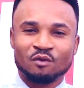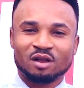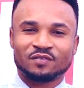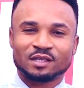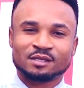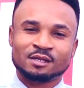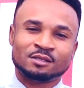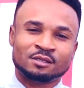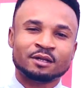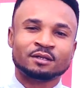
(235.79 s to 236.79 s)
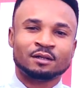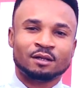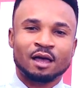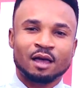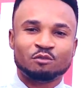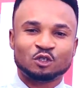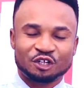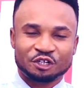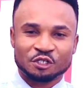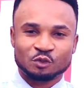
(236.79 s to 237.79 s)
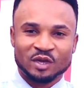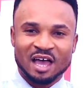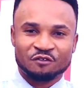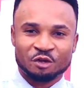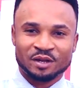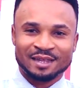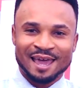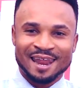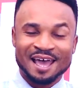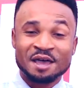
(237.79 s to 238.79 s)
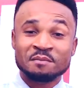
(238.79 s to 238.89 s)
one of the sensational musicians we have here in Ghana,